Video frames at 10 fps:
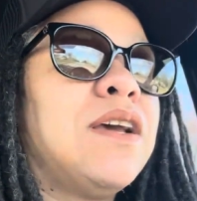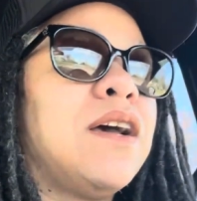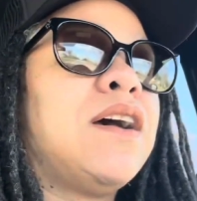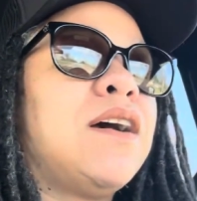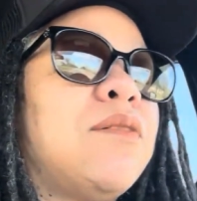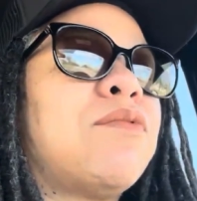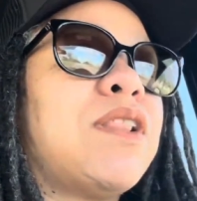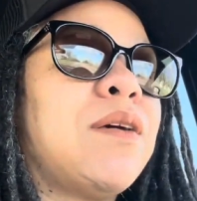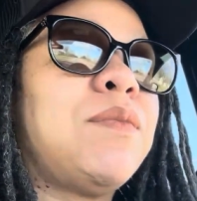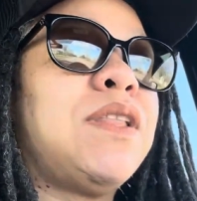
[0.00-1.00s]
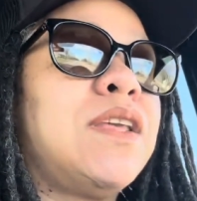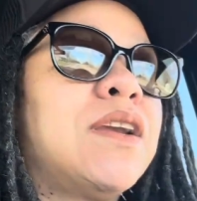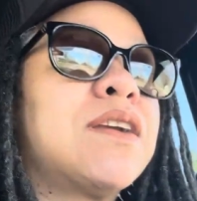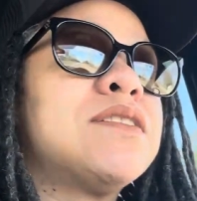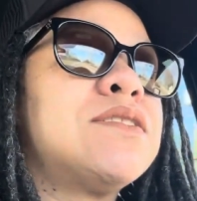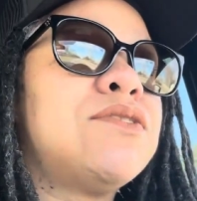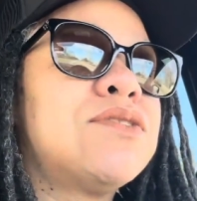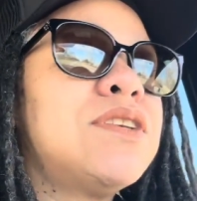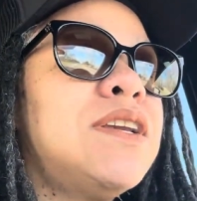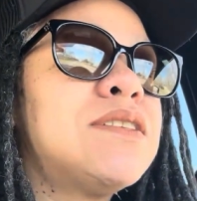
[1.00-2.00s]
while I'm in there, because
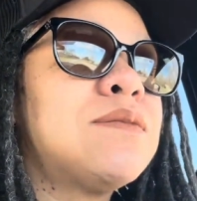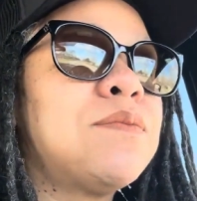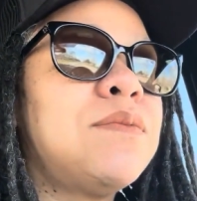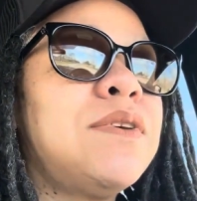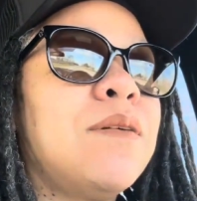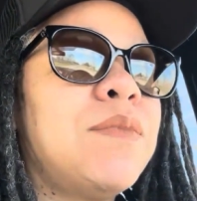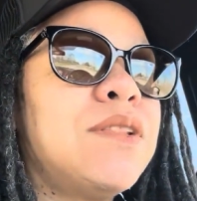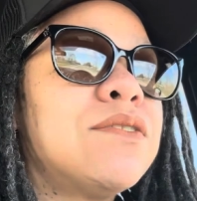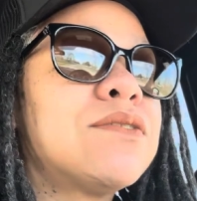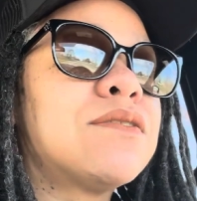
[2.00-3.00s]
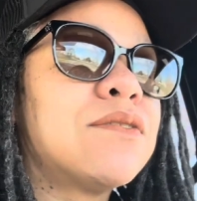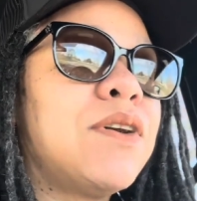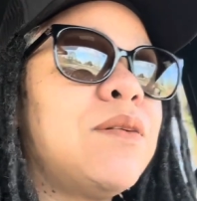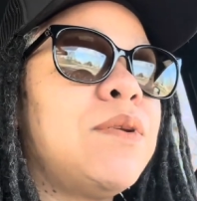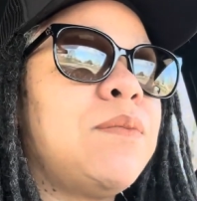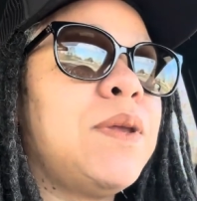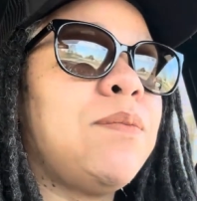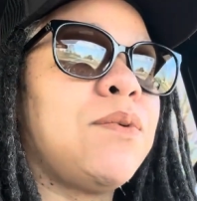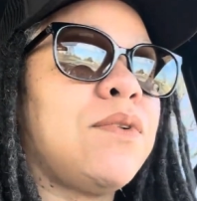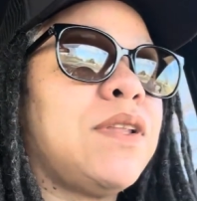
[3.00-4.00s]
usually I mean, there's quite a bit of people.